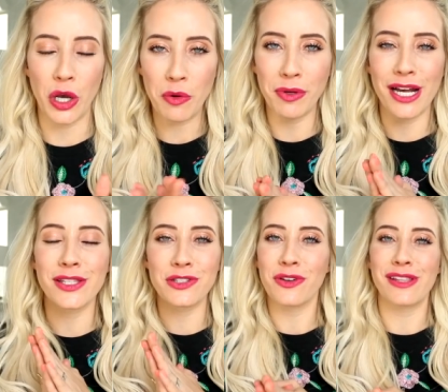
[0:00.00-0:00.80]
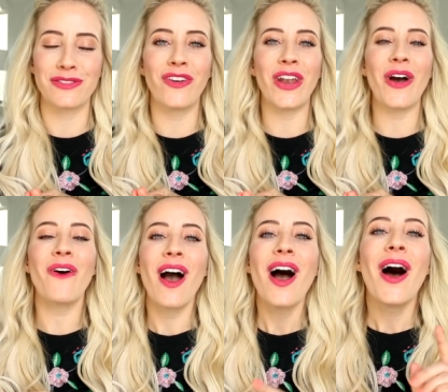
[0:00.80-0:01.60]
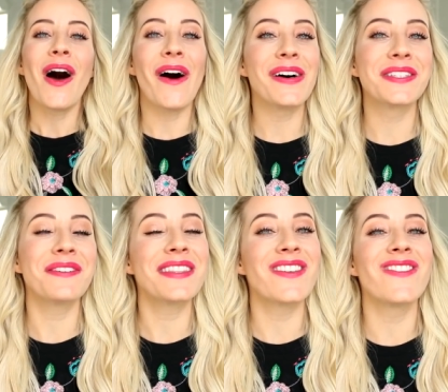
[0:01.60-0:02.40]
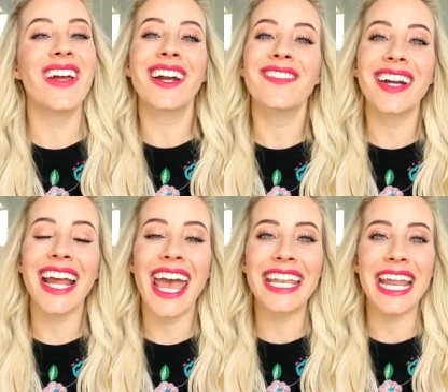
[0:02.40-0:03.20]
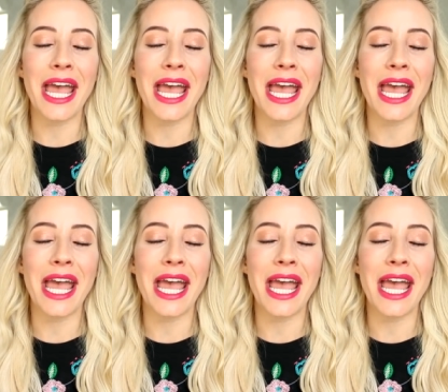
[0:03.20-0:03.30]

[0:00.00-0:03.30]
So I hope you guys enjoy this video. Also at the very end,